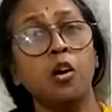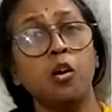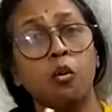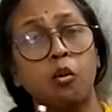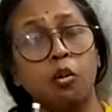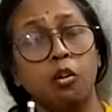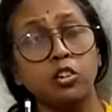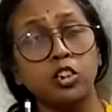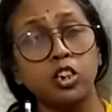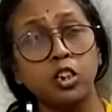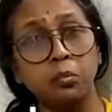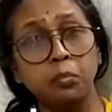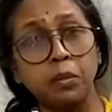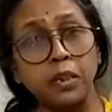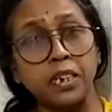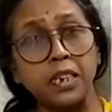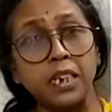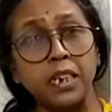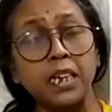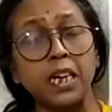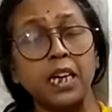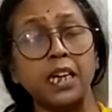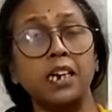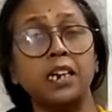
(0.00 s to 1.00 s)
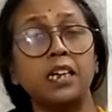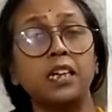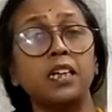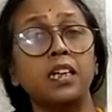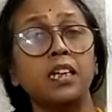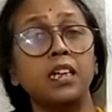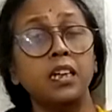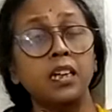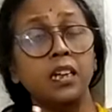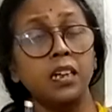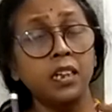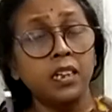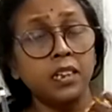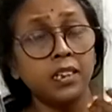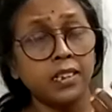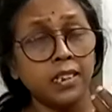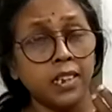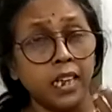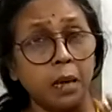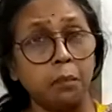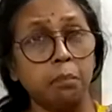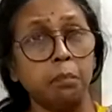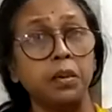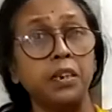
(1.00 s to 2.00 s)
automatically his
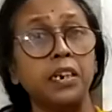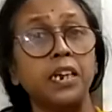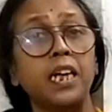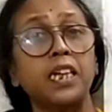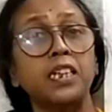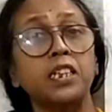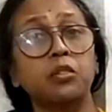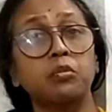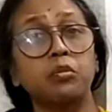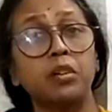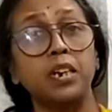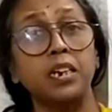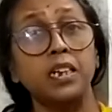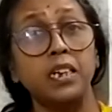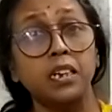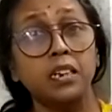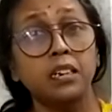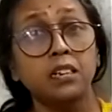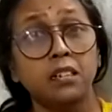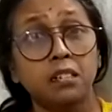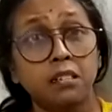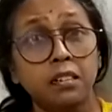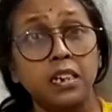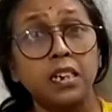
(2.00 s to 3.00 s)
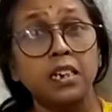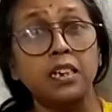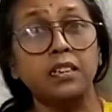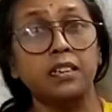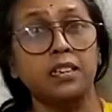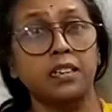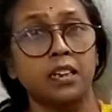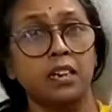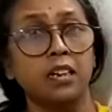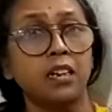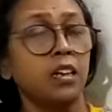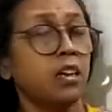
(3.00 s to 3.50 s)
happiness will increase.